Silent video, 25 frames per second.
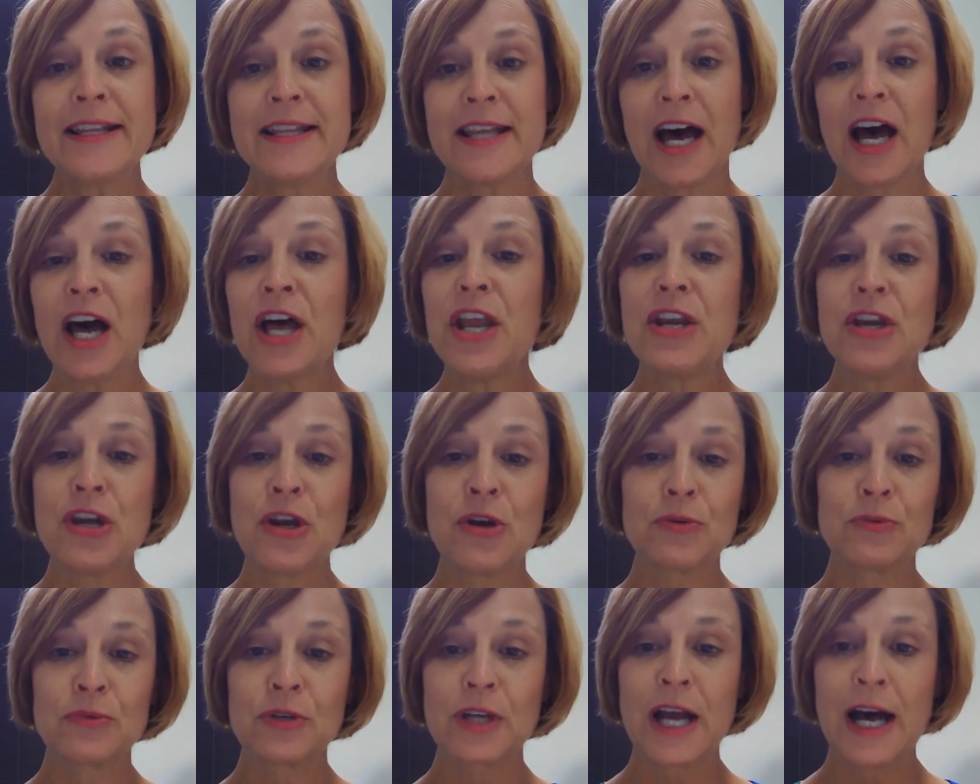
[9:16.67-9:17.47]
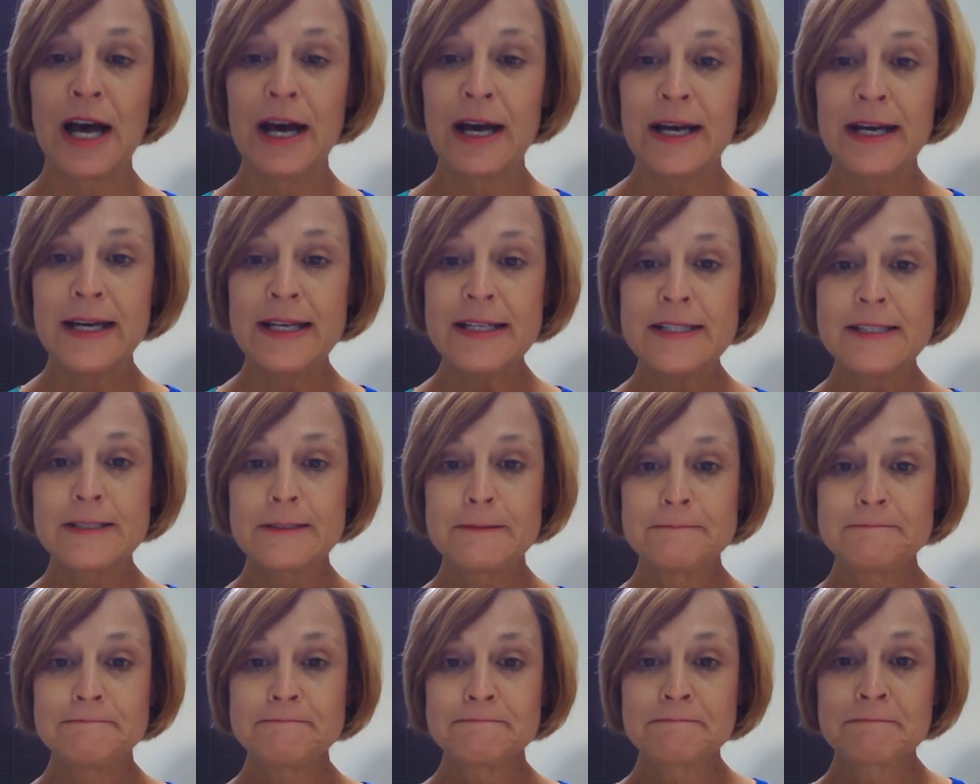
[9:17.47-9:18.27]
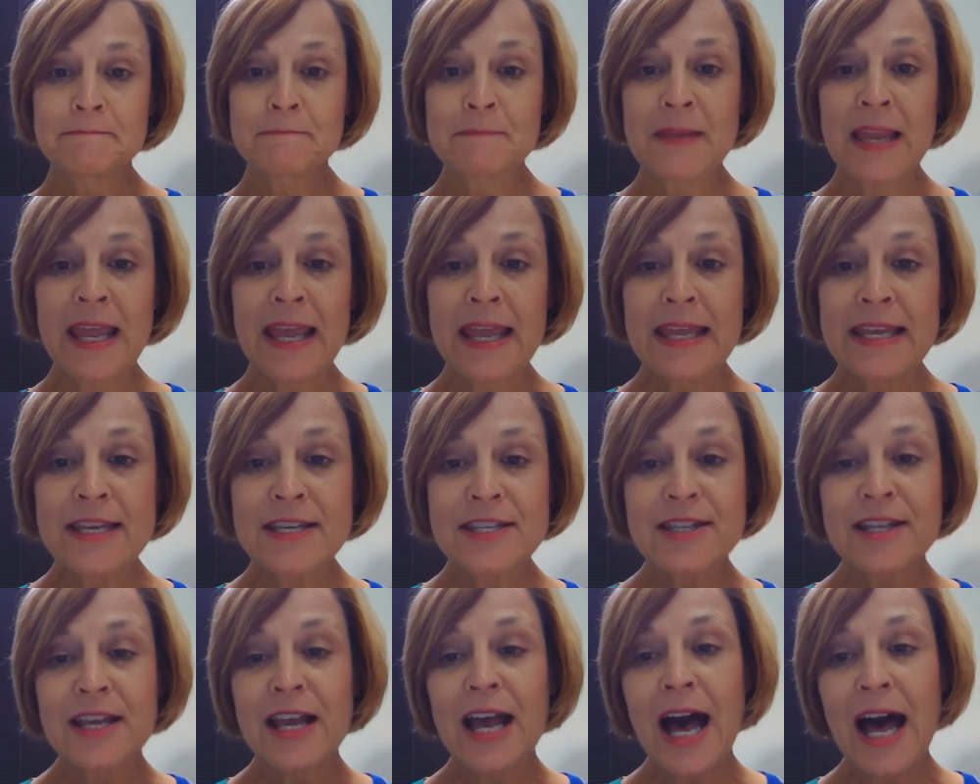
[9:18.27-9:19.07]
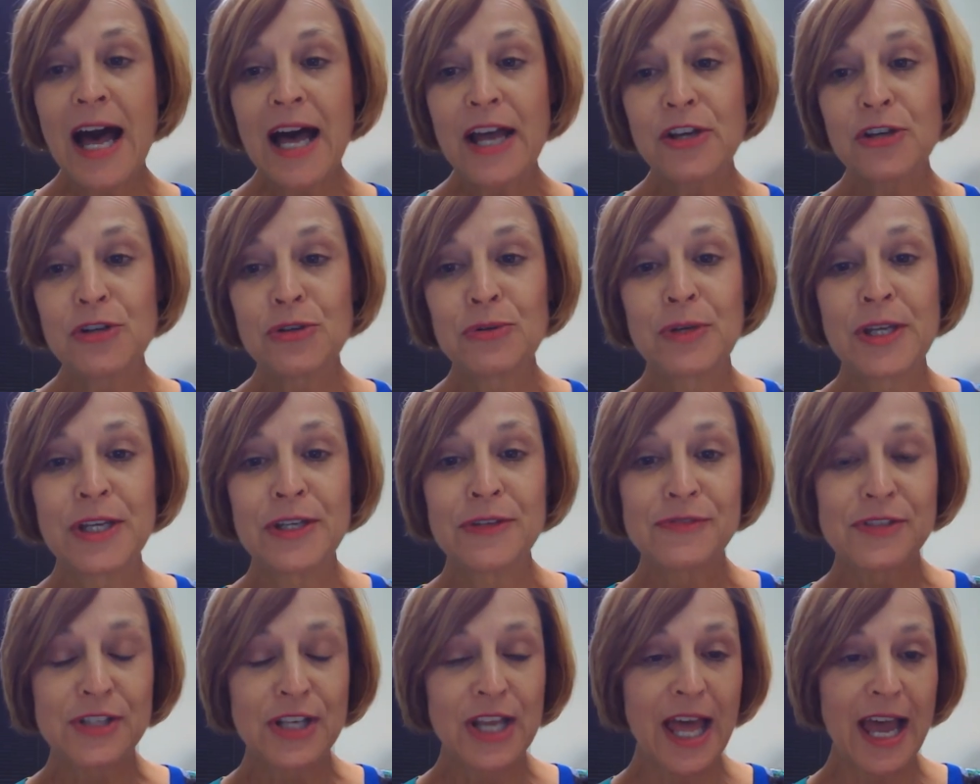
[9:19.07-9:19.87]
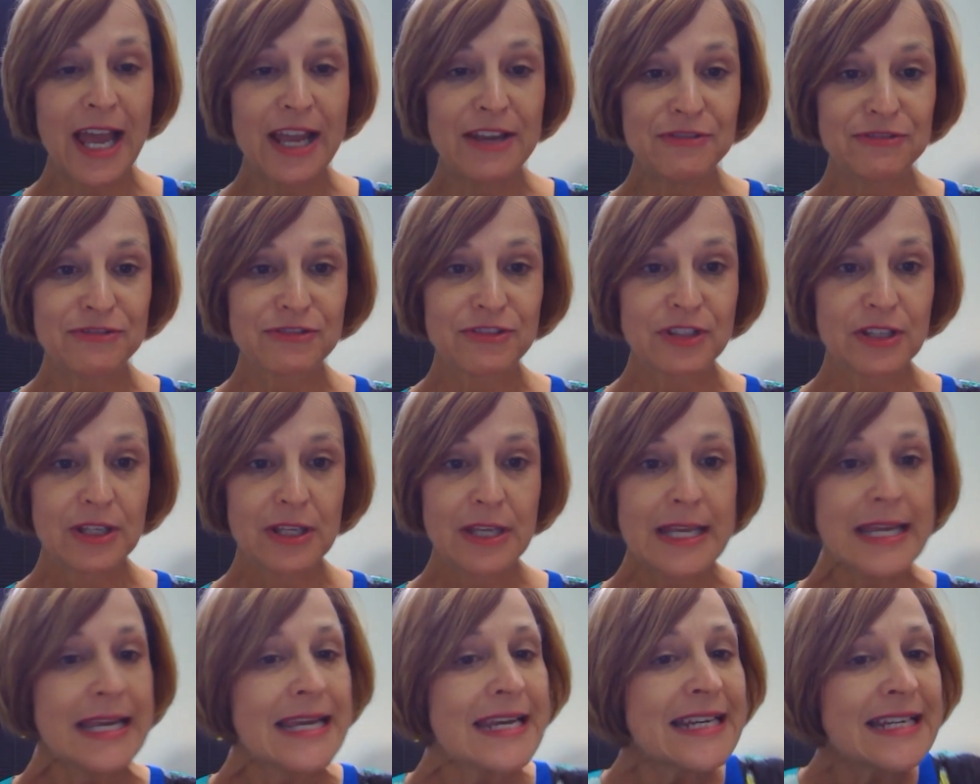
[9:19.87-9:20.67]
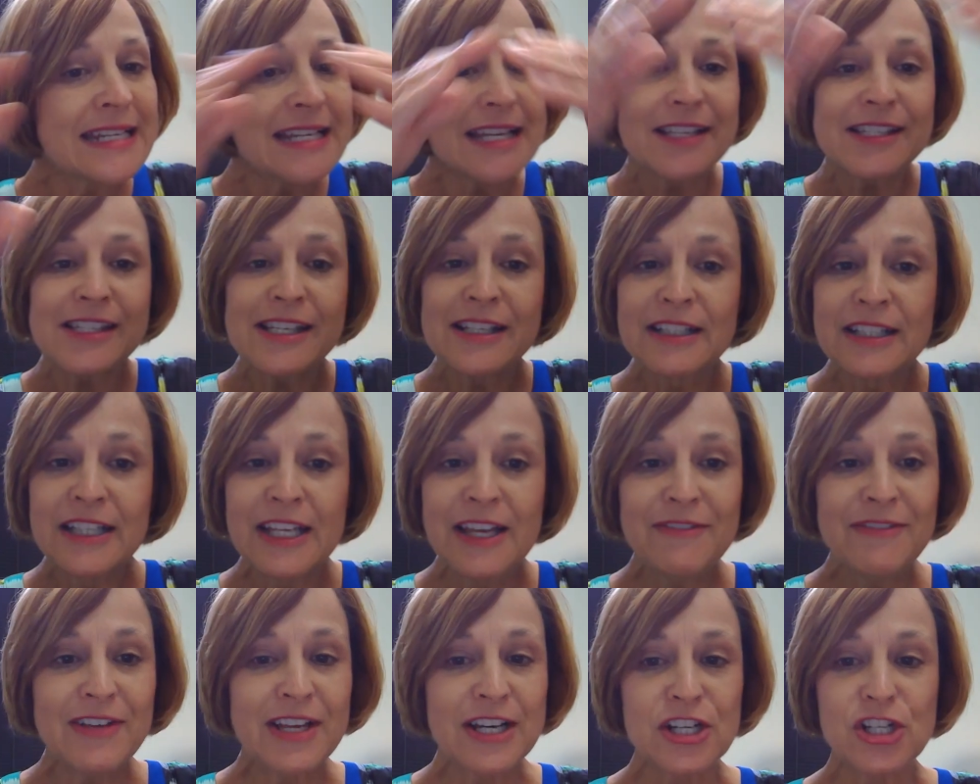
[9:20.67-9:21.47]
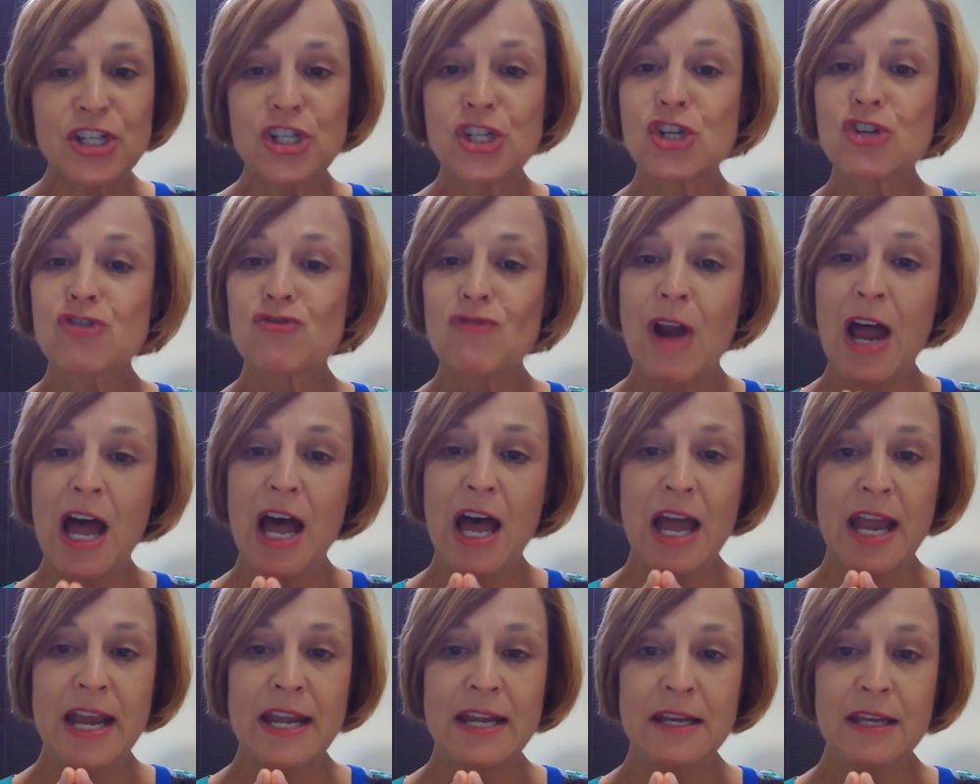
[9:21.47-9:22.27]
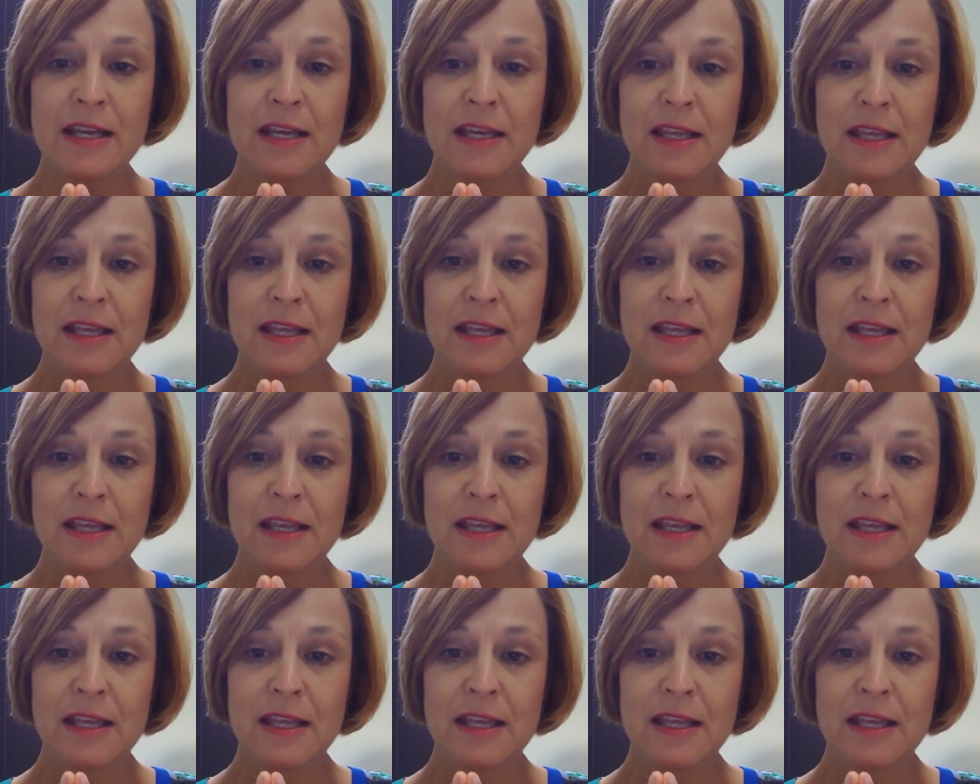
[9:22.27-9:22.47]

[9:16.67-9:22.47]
unknown God, is the God who gives life. He doesn't live in a shrine.